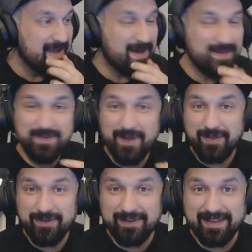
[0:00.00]

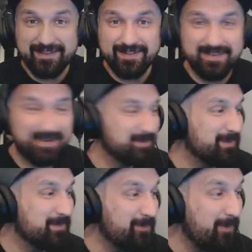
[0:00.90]
Another
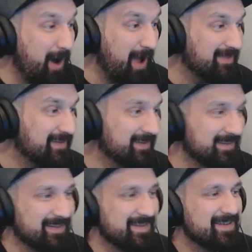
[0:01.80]
legendary. What?
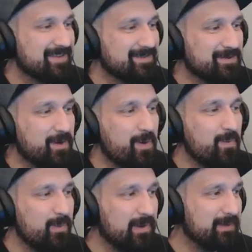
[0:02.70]
No
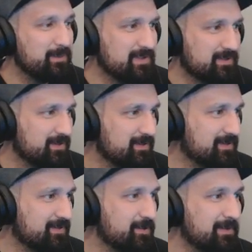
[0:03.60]
way we start the
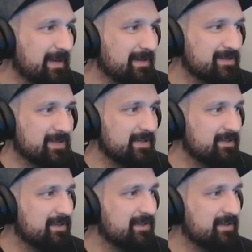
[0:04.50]
two thousand
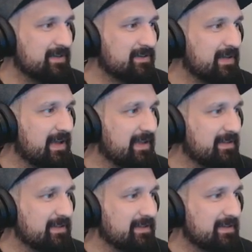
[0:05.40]
eighteen like
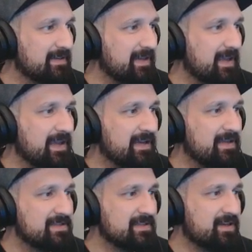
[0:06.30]
that. It
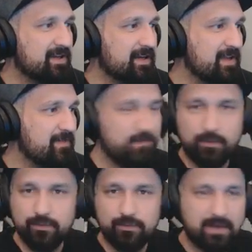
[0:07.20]
is a
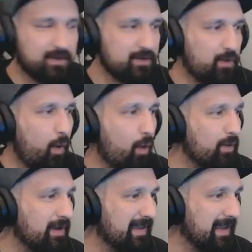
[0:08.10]
Inferno Dragon,
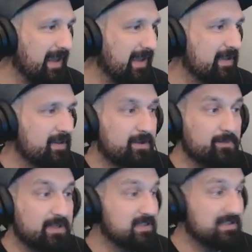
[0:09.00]
okay,
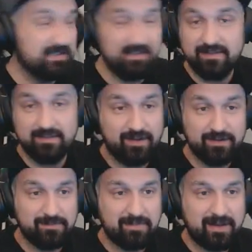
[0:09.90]
but still
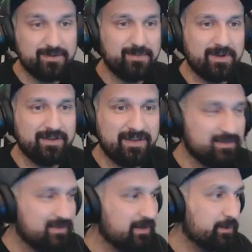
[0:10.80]
doesn't matter what
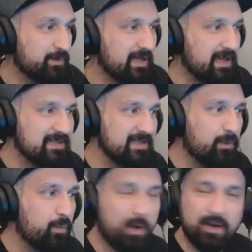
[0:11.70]
legendary we get. It's
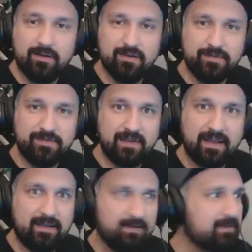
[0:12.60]
like one out of
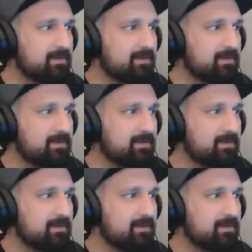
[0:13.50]
ten.